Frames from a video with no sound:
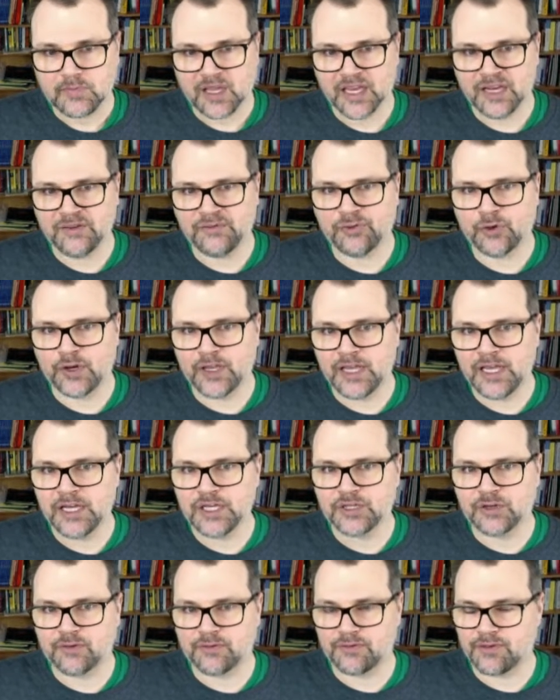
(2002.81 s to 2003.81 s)
and for
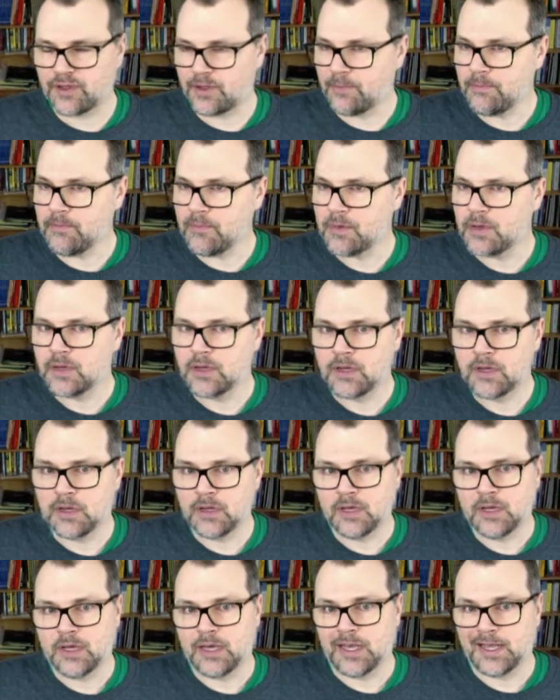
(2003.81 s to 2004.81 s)
each of them
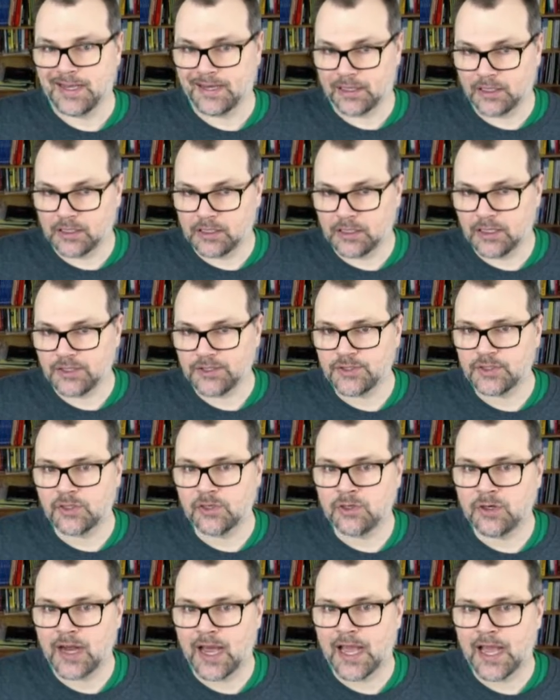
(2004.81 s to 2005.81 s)
in a
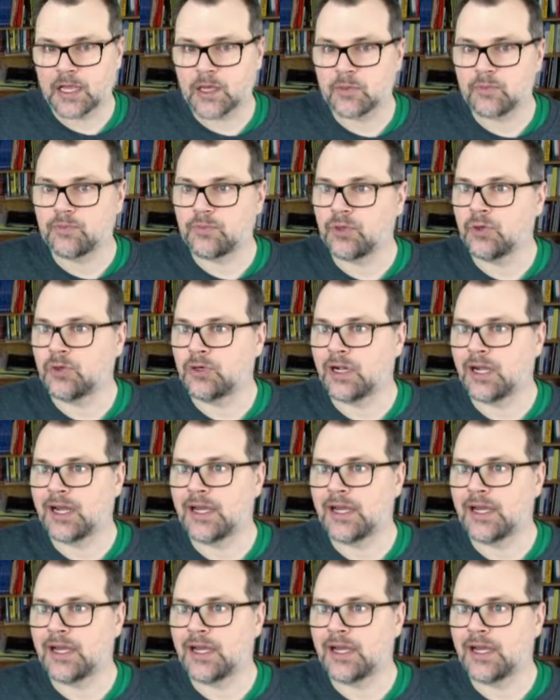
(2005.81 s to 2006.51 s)
cluster I compute